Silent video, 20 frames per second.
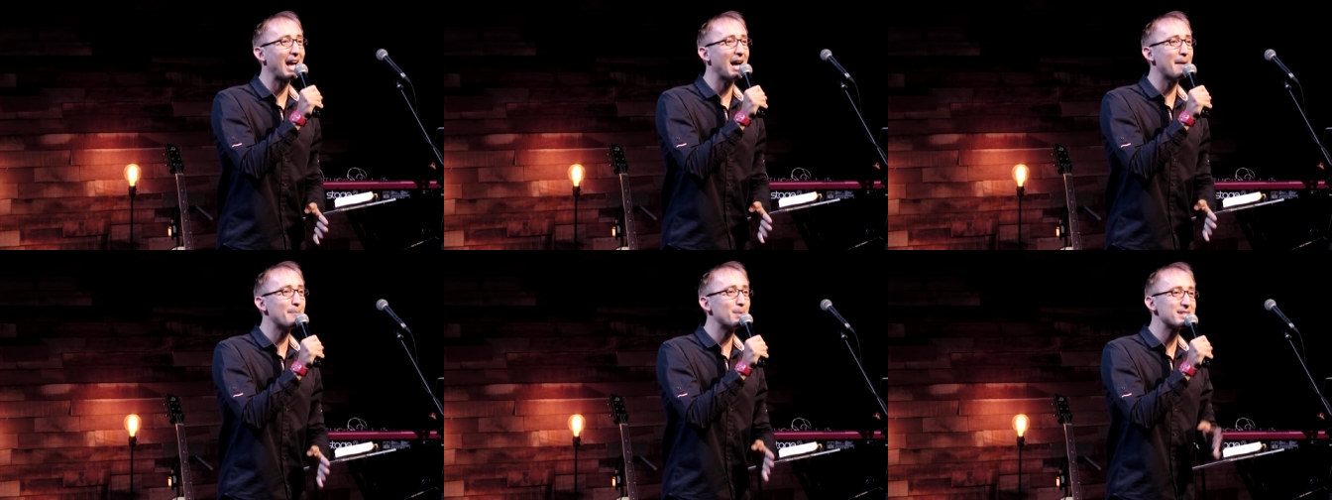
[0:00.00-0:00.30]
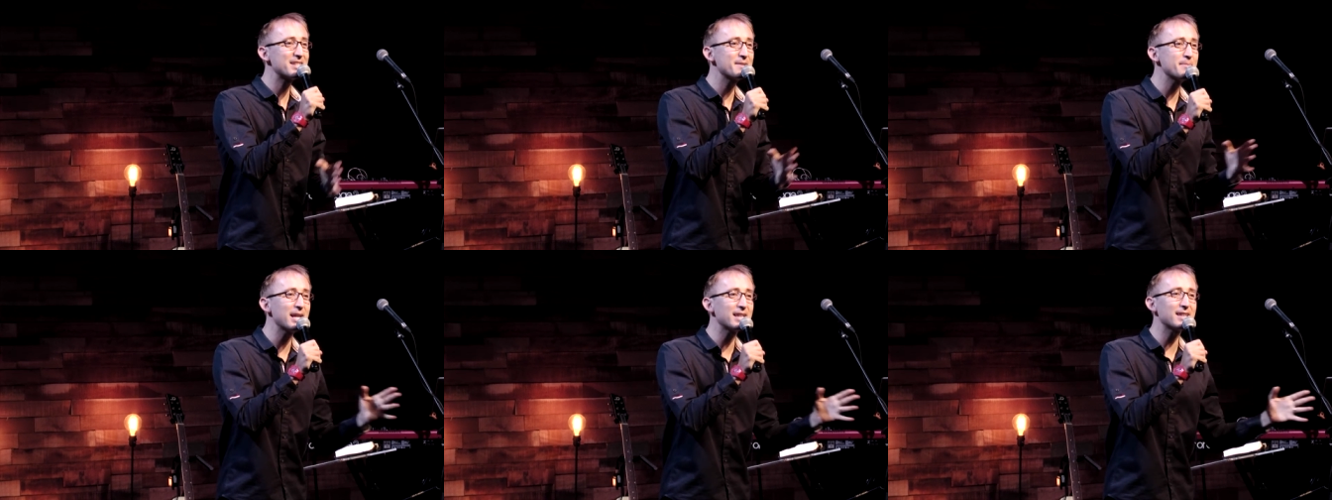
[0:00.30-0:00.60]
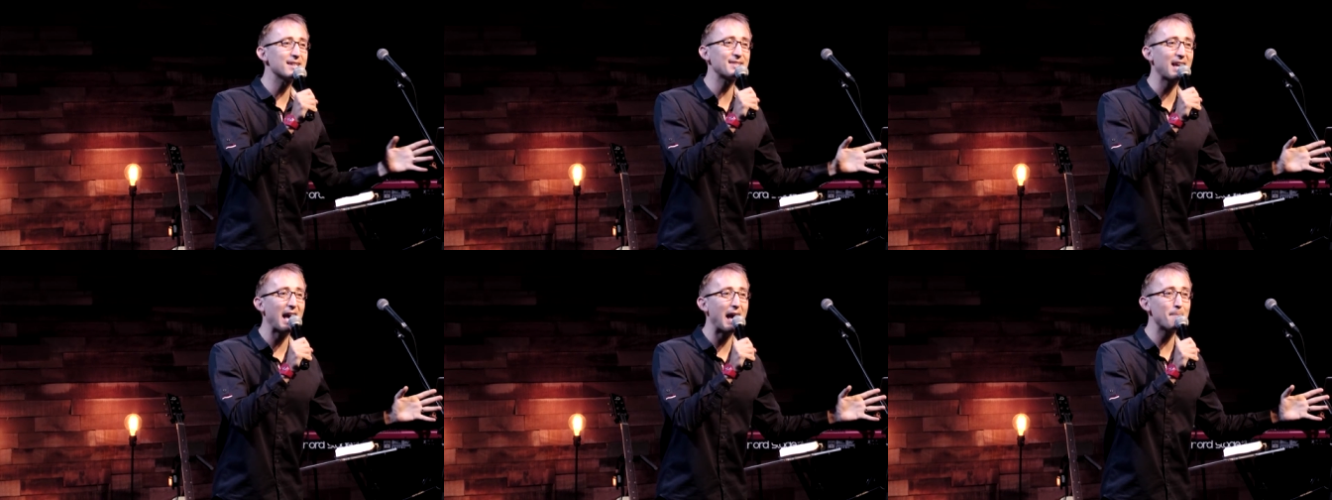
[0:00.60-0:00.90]
But to make
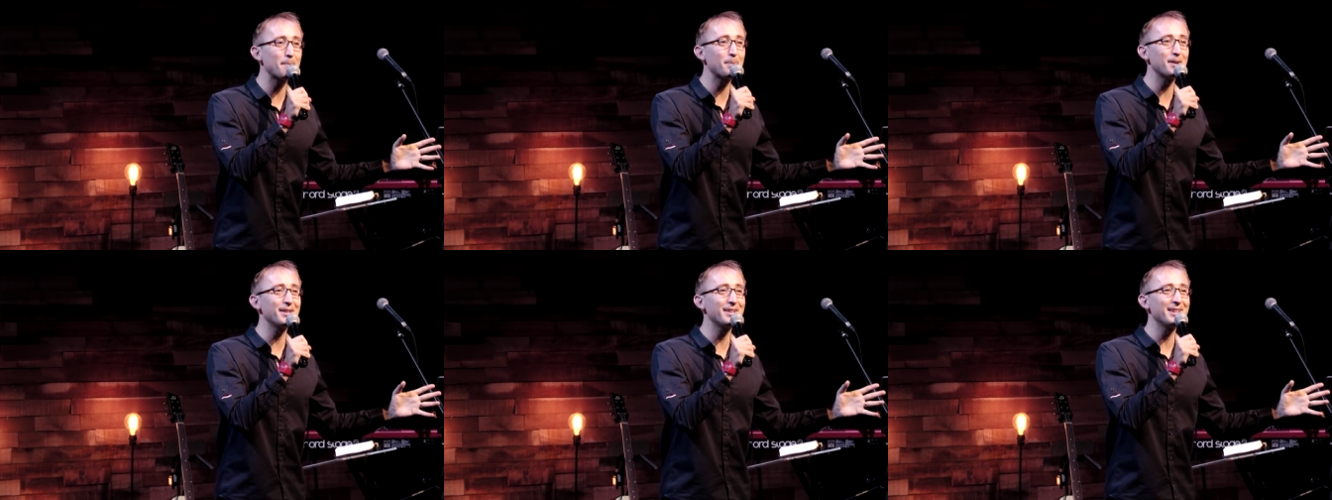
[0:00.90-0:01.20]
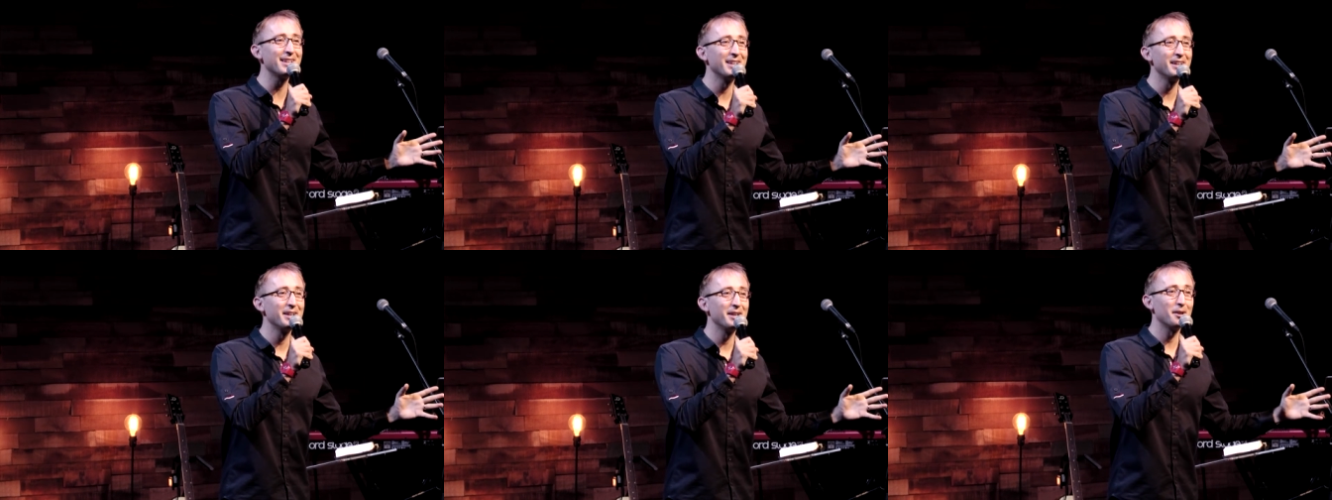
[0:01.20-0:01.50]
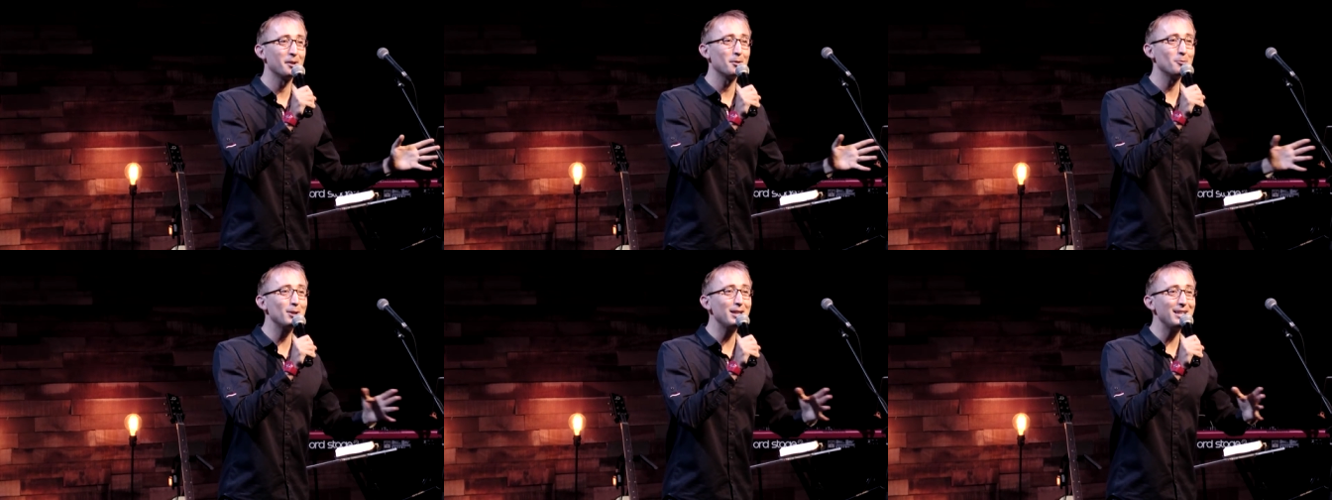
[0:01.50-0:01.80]
this happen,
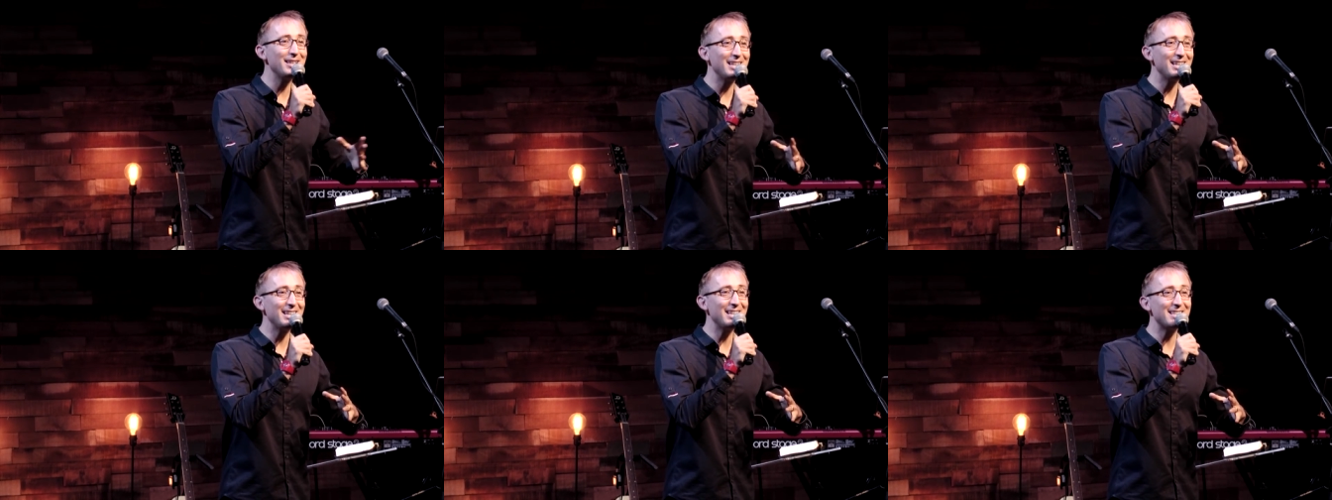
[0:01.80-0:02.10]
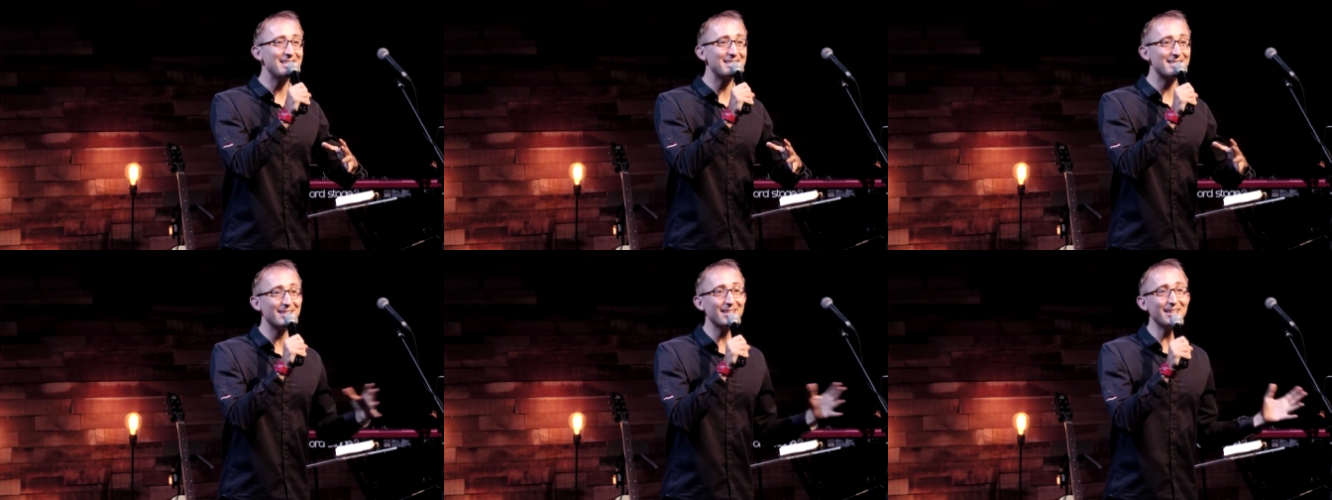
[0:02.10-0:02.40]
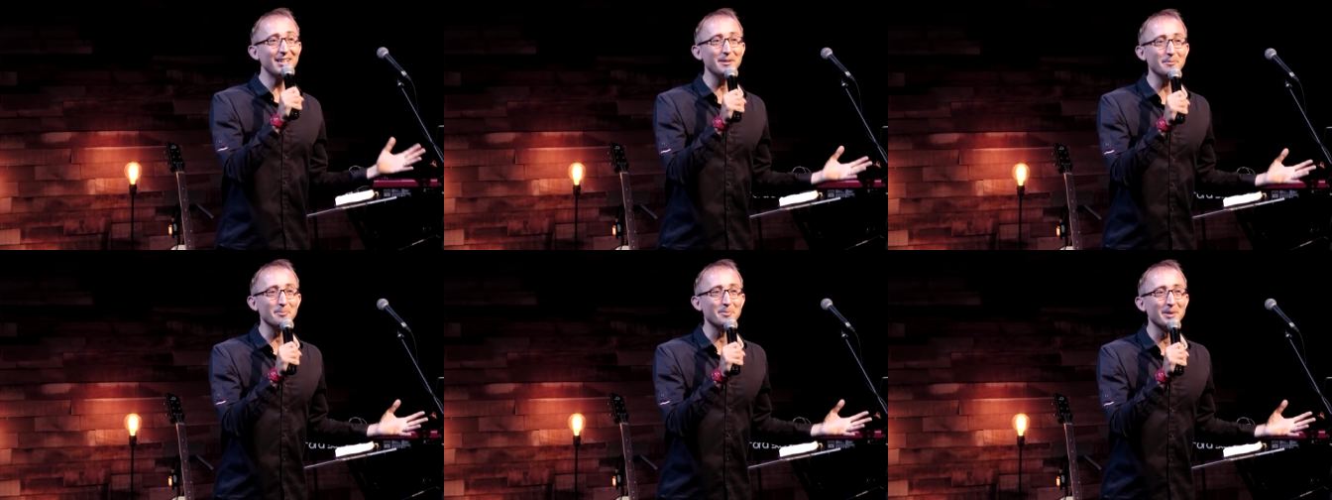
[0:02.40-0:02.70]
we need
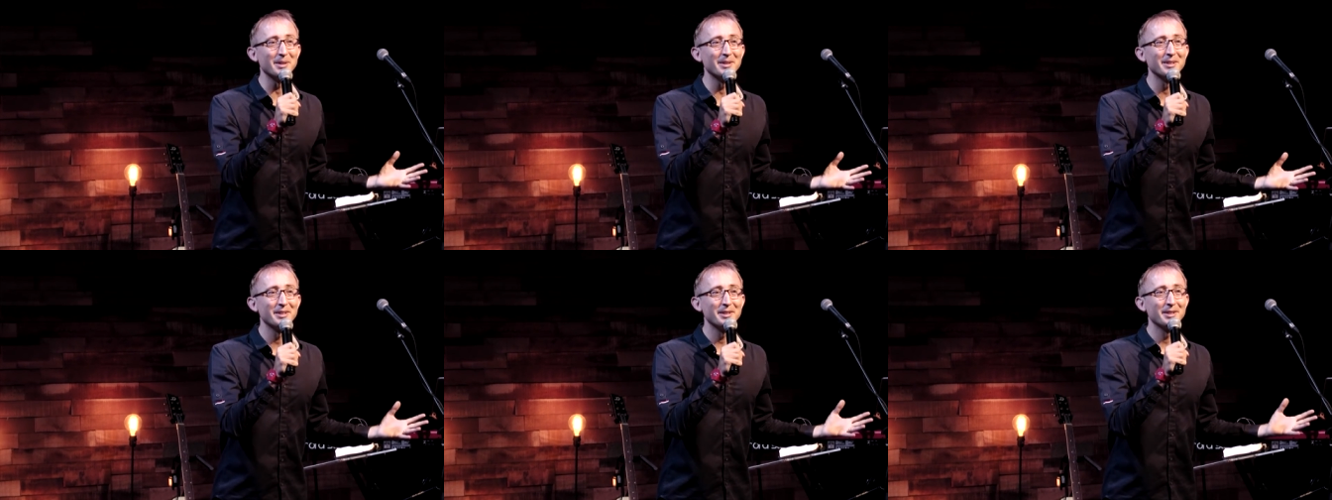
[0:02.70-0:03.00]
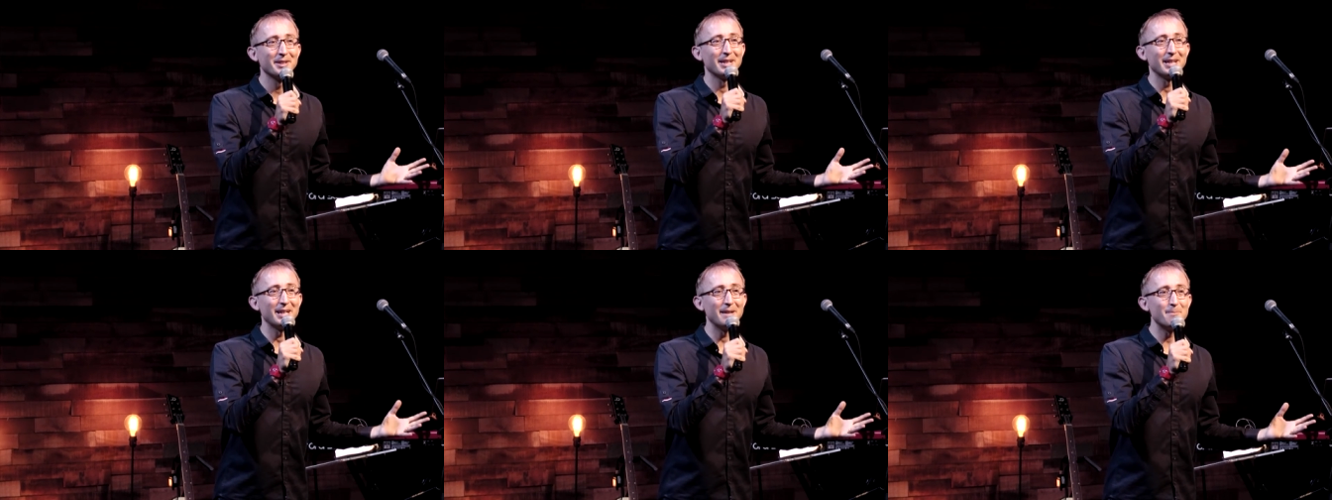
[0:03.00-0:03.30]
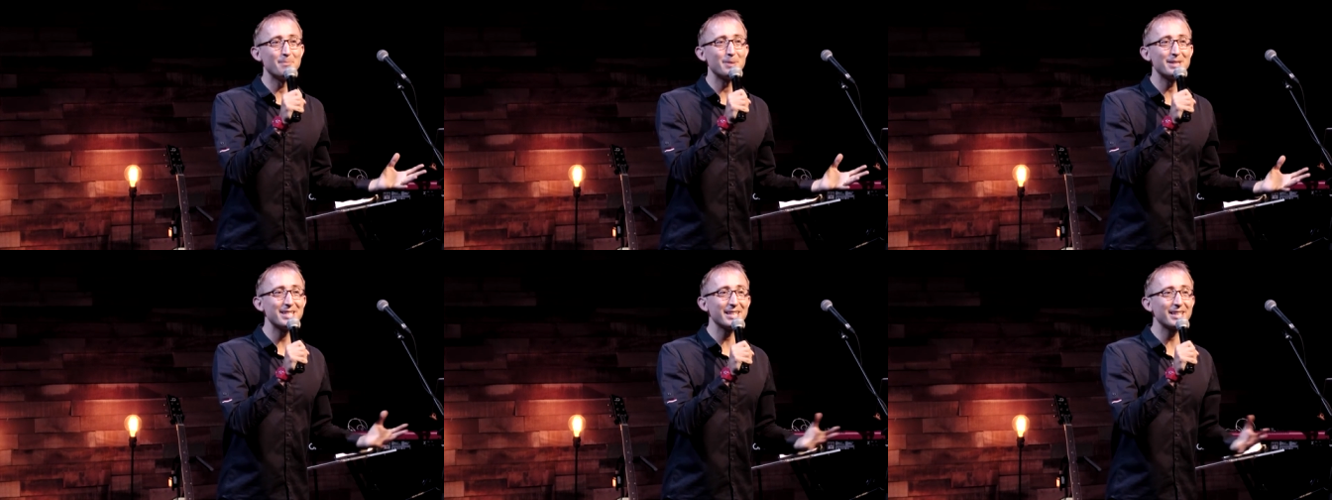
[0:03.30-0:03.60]
team. In
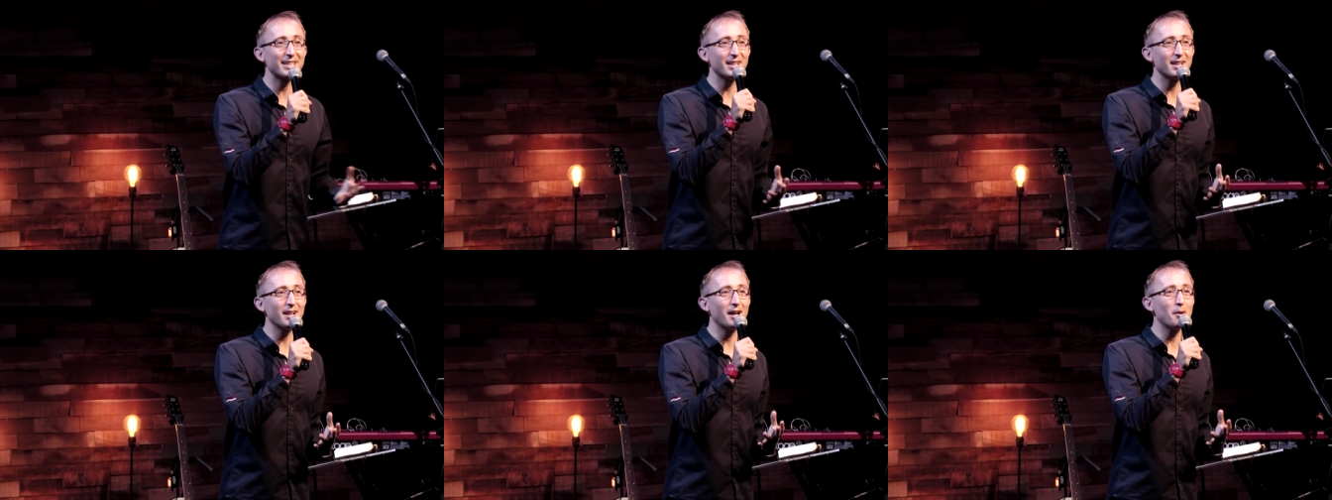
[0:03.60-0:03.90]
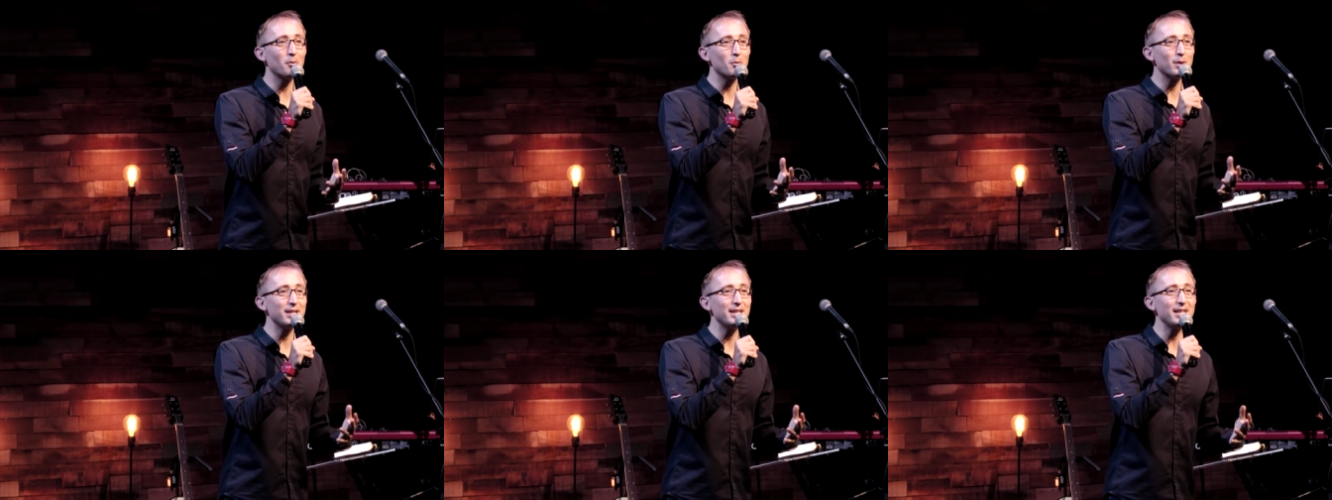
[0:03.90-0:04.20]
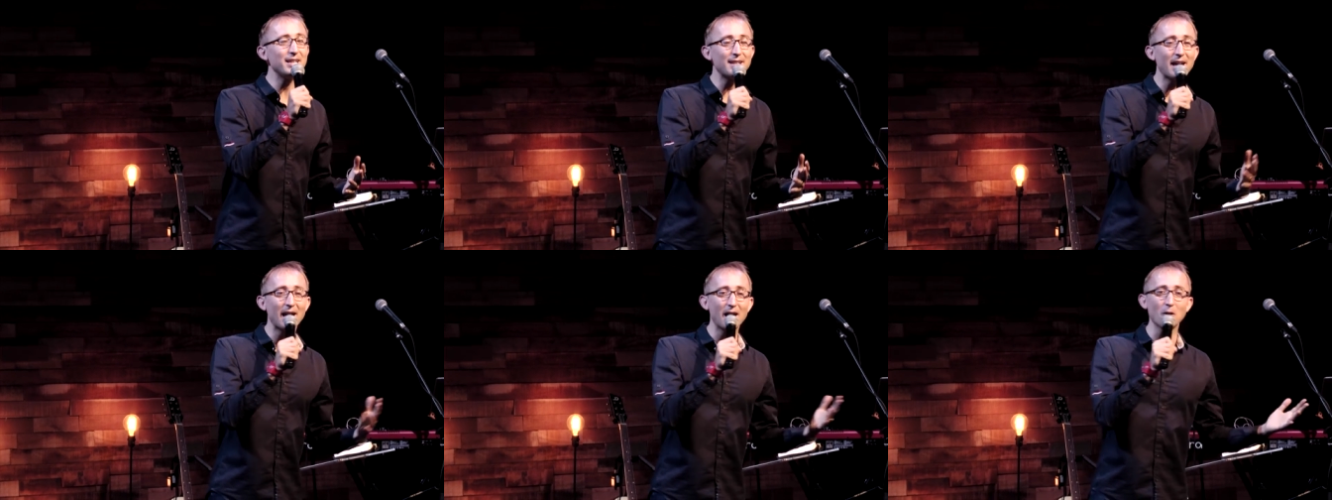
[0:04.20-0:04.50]
particular, we need
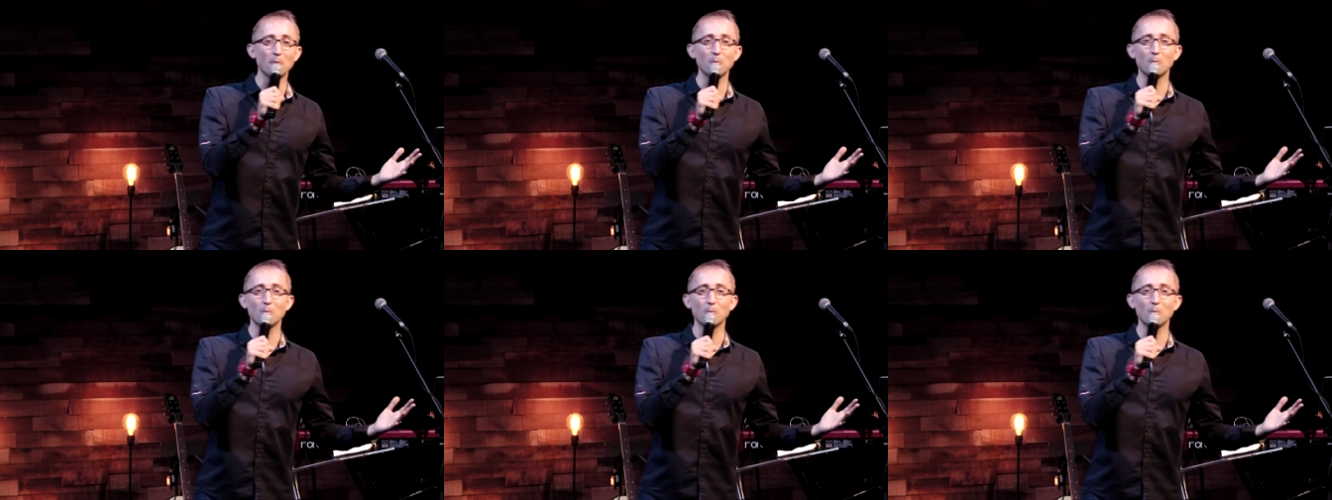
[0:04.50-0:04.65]
help